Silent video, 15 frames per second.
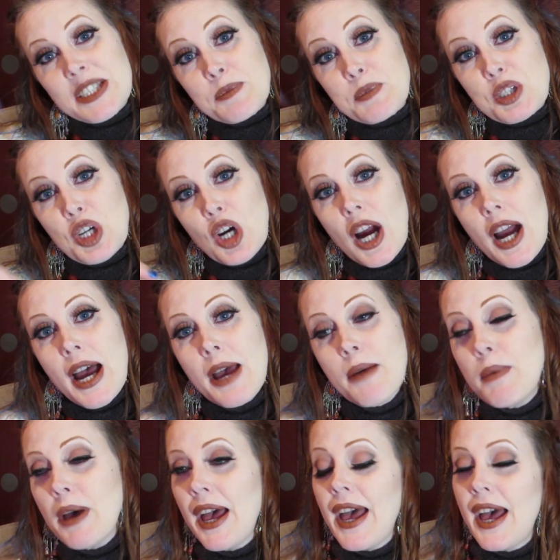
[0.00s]

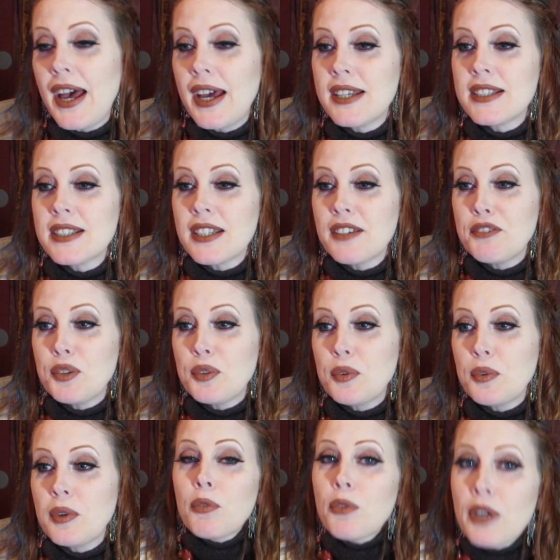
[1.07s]
subscribe, and if
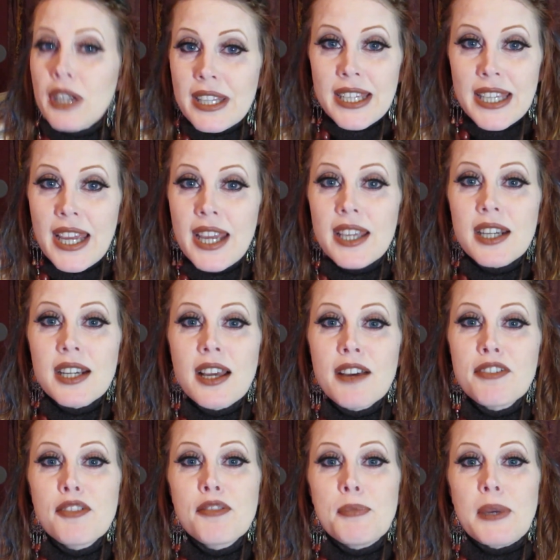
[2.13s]
you really can't get
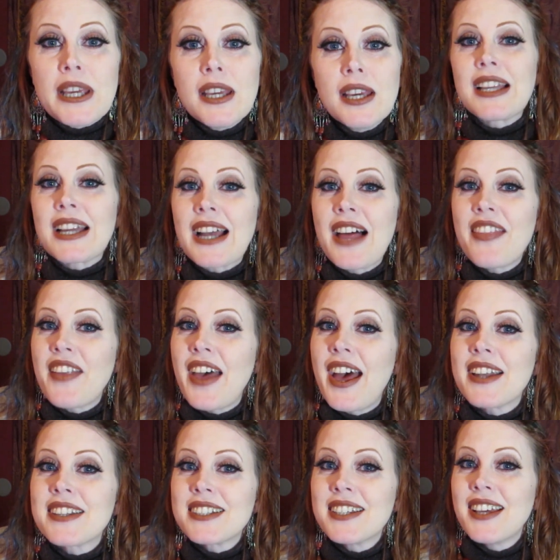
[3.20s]
enough of me, click on
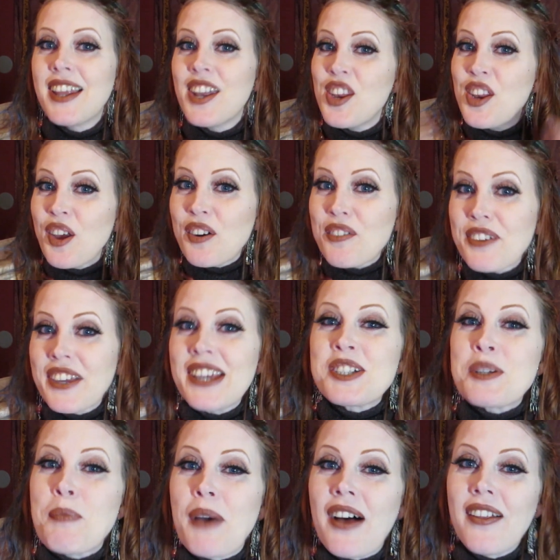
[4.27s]
that
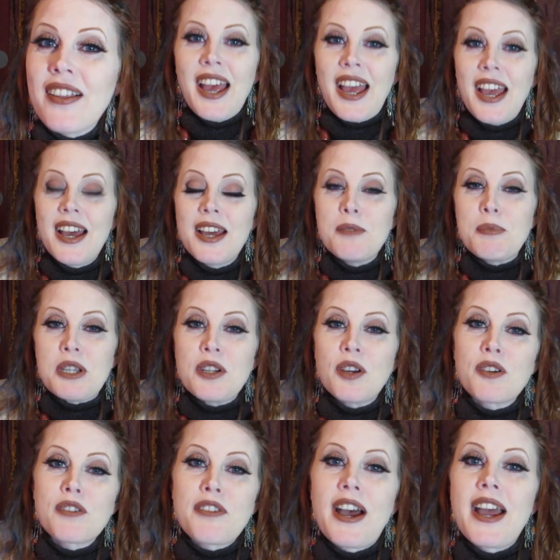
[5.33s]
notification bell and be
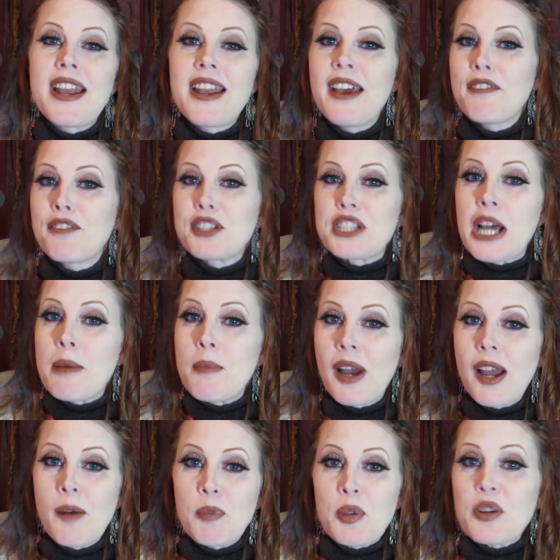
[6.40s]
notified every time I
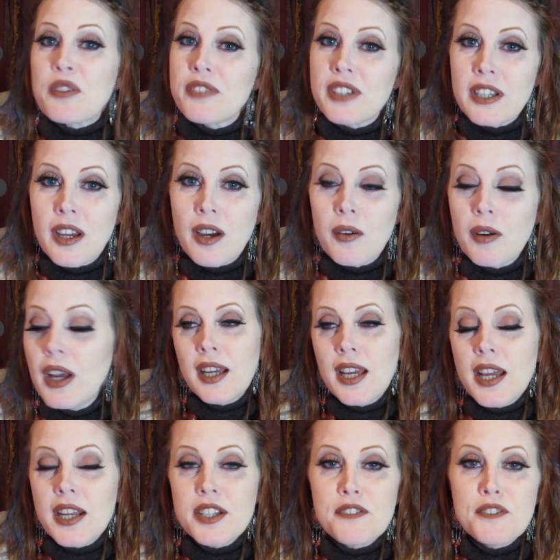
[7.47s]
upload a video.
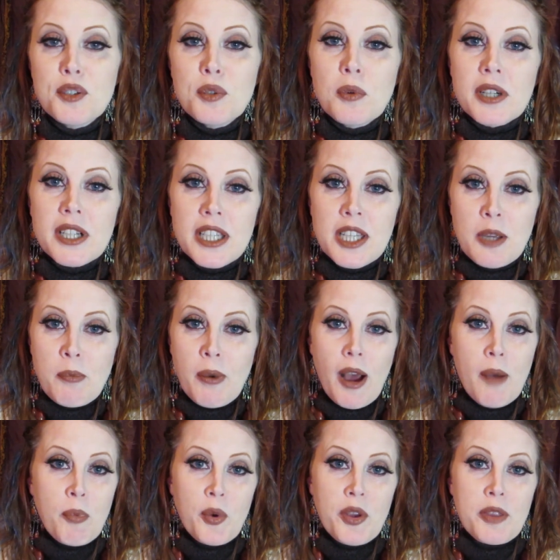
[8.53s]
And if you want to keep
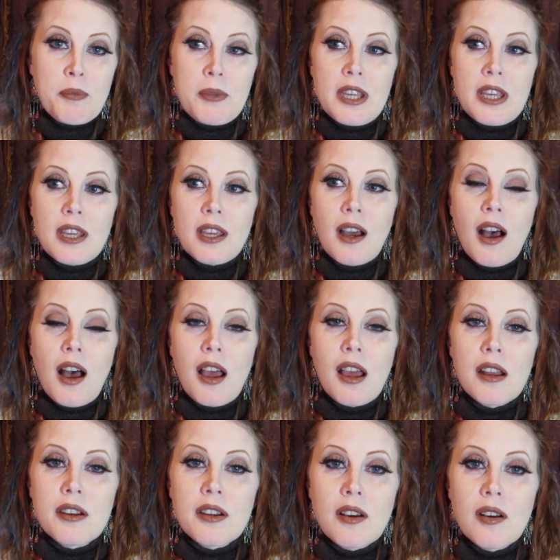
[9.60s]
up with me
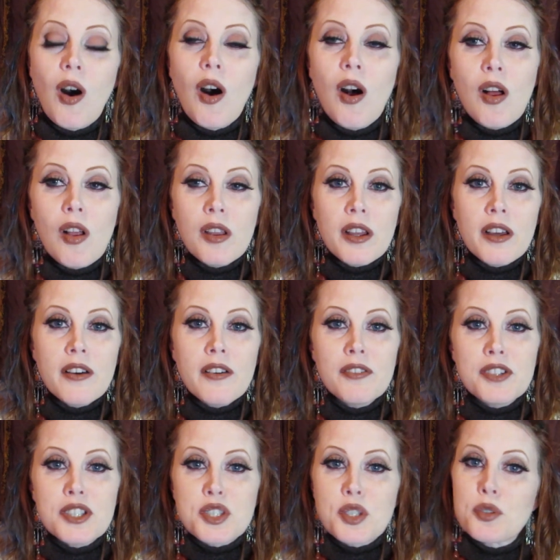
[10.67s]
on all of
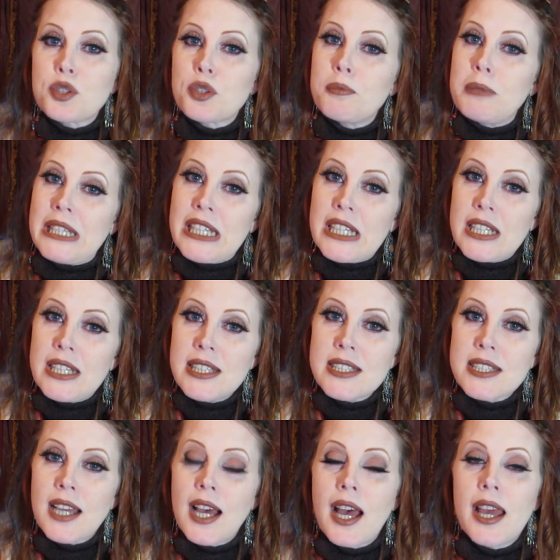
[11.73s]
the social
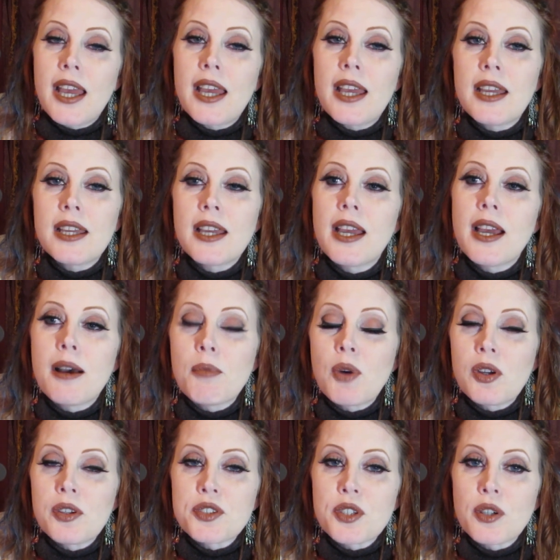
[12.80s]
medias, I am
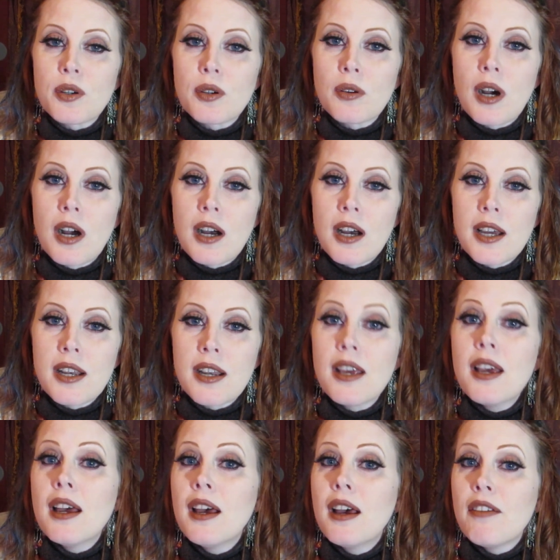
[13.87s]
also on
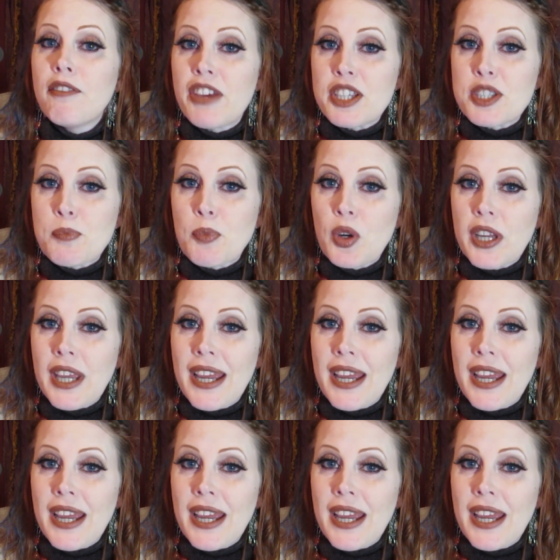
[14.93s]
Facebook